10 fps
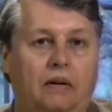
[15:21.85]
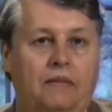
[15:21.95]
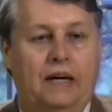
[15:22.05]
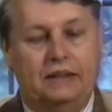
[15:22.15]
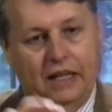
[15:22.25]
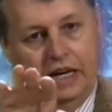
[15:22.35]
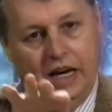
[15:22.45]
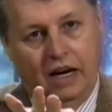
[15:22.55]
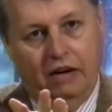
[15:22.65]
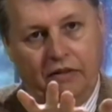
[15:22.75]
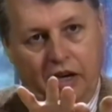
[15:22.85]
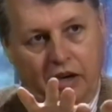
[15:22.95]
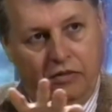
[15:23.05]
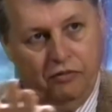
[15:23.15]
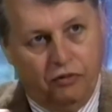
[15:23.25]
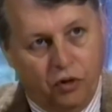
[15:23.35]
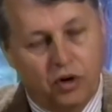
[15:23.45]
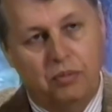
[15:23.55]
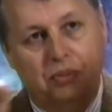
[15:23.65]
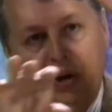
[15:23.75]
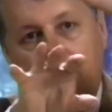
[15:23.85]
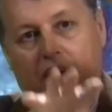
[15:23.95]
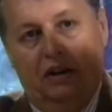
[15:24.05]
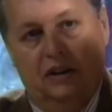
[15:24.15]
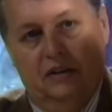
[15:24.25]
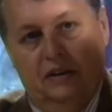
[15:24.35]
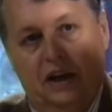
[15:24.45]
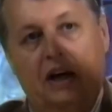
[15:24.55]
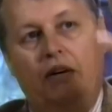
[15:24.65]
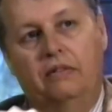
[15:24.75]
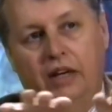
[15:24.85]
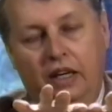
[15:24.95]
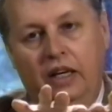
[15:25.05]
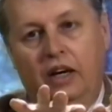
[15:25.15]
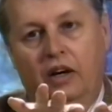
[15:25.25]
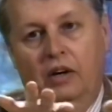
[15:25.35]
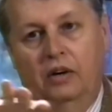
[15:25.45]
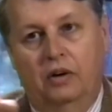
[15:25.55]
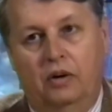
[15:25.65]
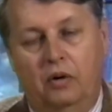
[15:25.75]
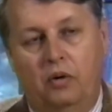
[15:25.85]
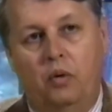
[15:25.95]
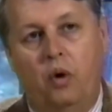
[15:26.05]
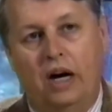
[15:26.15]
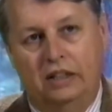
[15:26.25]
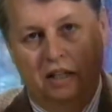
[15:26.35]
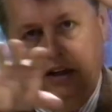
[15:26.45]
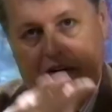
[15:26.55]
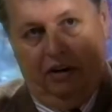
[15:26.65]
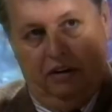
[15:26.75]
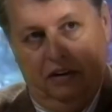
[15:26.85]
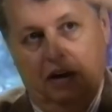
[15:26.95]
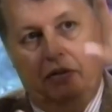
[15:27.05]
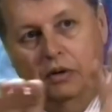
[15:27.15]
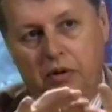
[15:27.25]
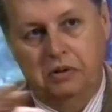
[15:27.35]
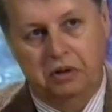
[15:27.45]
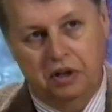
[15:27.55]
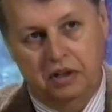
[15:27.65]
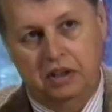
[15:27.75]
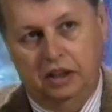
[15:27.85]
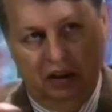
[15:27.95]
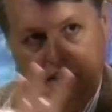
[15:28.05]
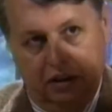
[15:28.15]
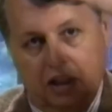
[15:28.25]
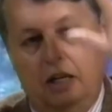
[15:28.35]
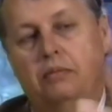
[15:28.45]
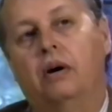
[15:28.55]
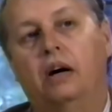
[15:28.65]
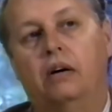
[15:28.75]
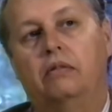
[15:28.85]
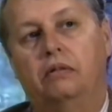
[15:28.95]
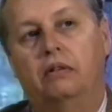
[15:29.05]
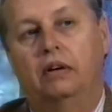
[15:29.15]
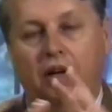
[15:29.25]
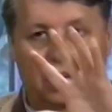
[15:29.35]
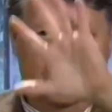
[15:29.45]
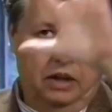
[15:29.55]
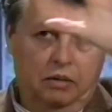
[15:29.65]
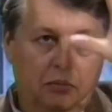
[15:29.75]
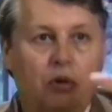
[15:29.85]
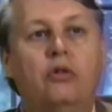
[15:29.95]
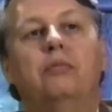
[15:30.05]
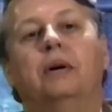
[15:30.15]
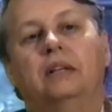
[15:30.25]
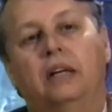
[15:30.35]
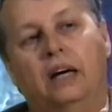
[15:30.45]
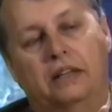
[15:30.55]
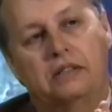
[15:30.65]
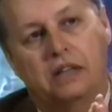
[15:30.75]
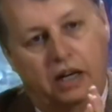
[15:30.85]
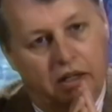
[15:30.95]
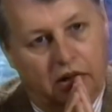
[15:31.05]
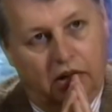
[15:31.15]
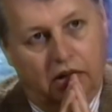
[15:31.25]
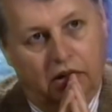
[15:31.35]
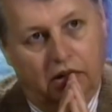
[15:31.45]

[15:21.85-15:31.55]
that they have a four-part, they have a quaternary, they have a quaternity type of a movement and a cycle.